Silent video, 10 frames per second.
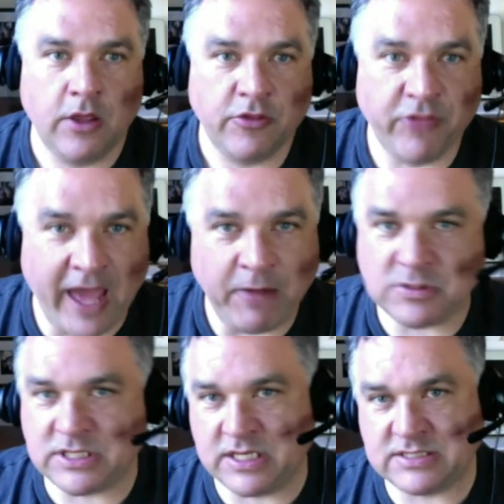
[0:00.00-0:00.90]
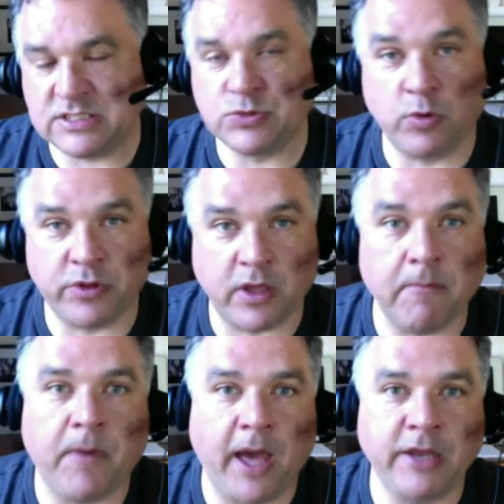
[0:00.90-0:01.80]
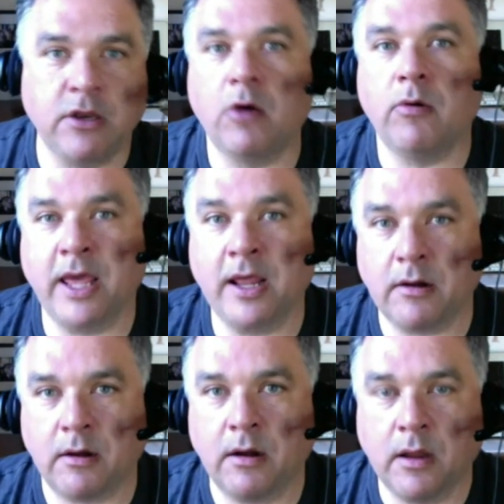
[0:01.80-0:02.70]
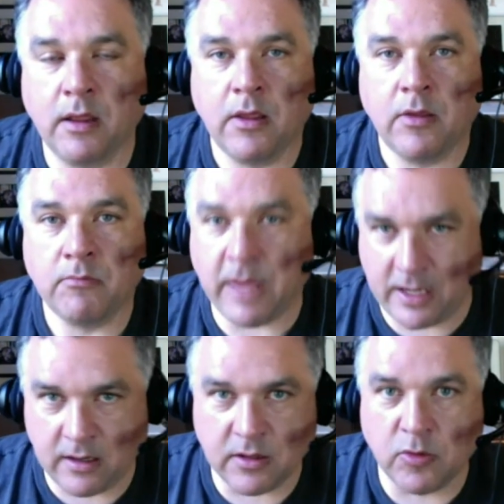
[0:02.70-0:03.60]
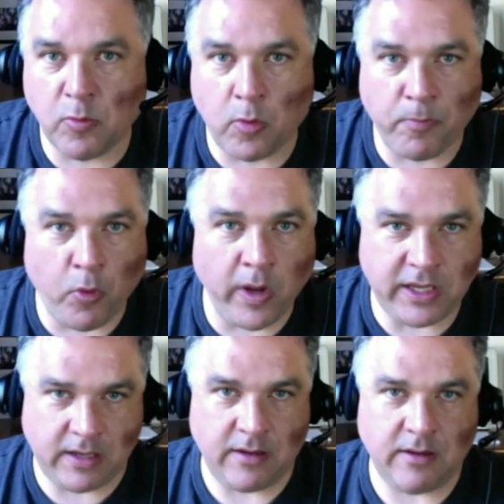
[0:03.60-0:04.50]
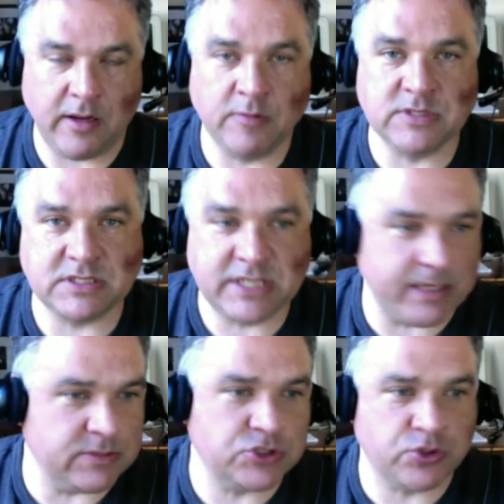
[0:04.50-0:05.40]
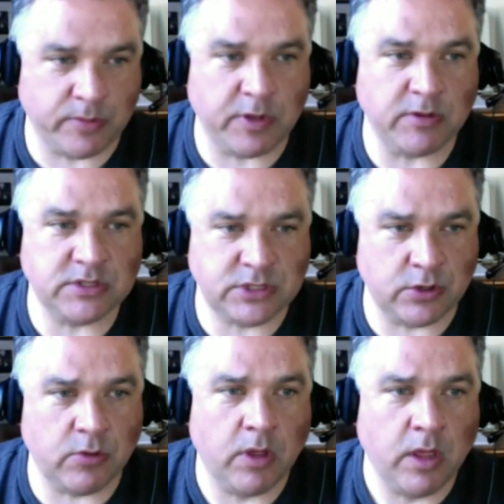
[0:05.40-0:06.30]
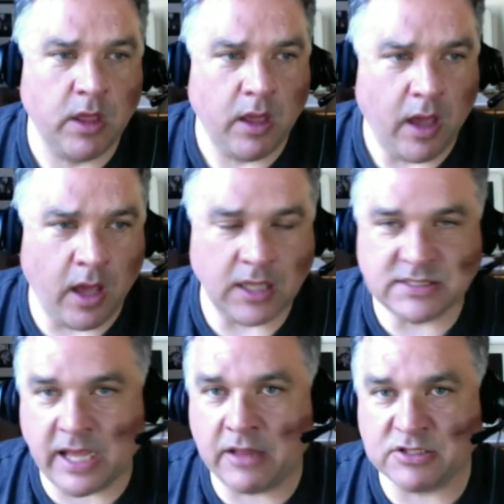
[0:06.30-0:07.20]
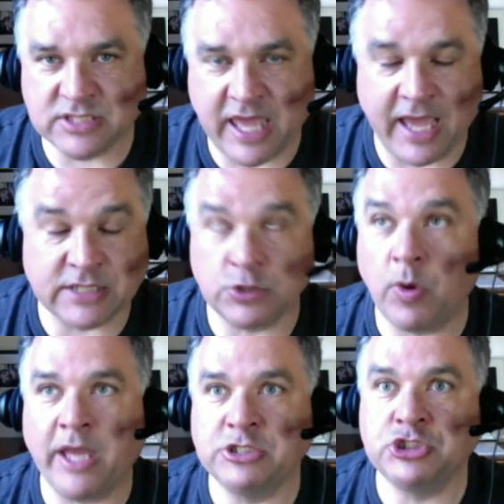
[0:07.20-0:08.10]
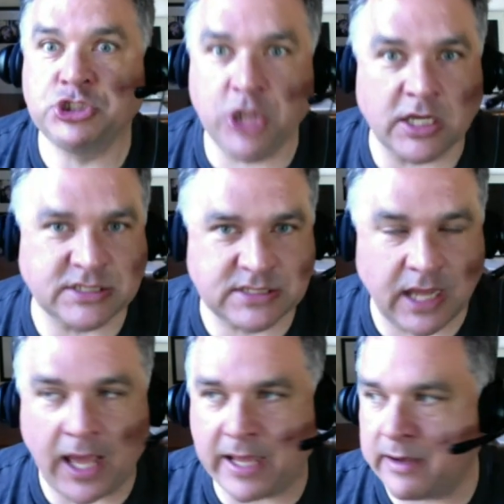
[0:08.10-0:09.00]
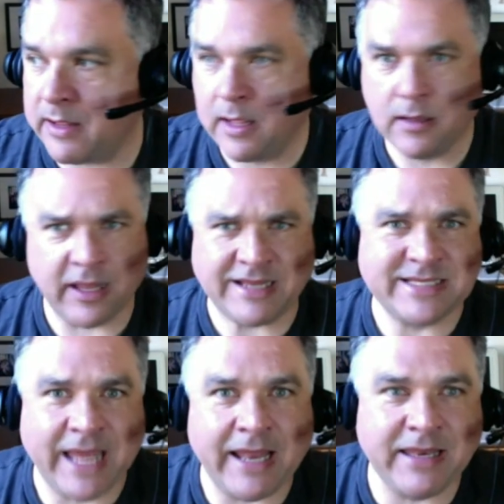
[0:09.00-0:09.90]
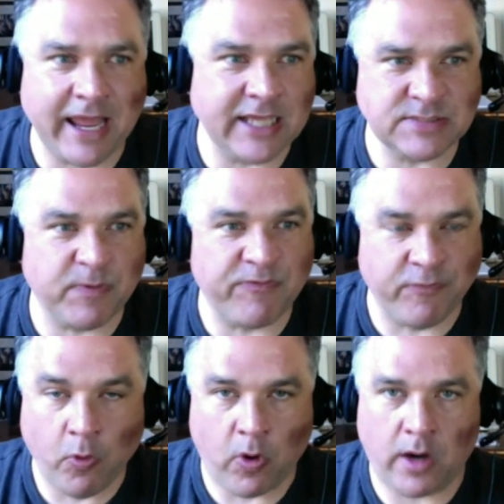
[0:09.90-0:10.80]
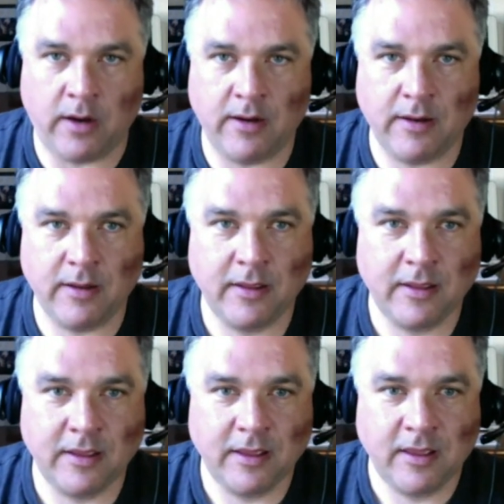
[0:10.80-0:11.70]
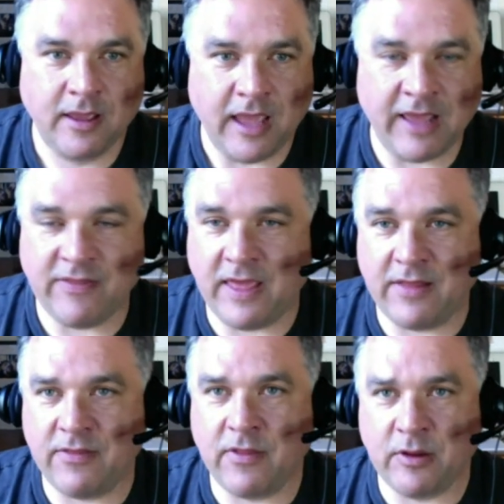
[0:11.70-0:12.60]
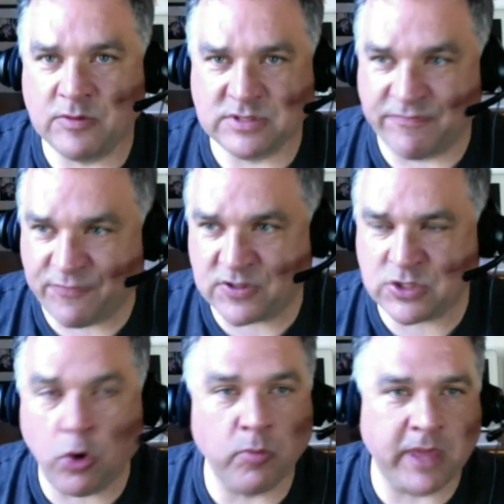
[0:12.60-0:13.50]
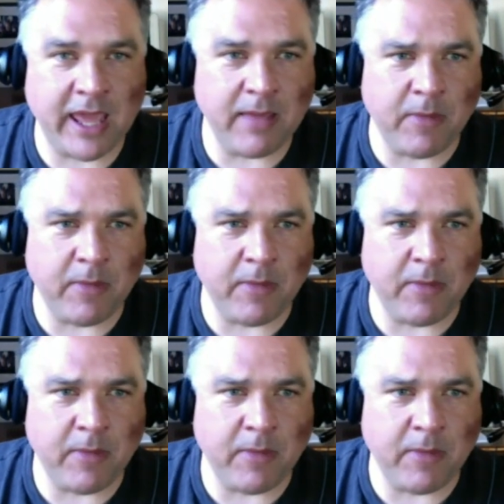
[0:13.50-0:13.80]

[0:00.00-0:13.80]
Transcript: That was an instance where the combined no-hitter made it a little more poignant. It was a team's tribute to Tyler Skaggs, who had just died like 10 days before. And then it was the first home game.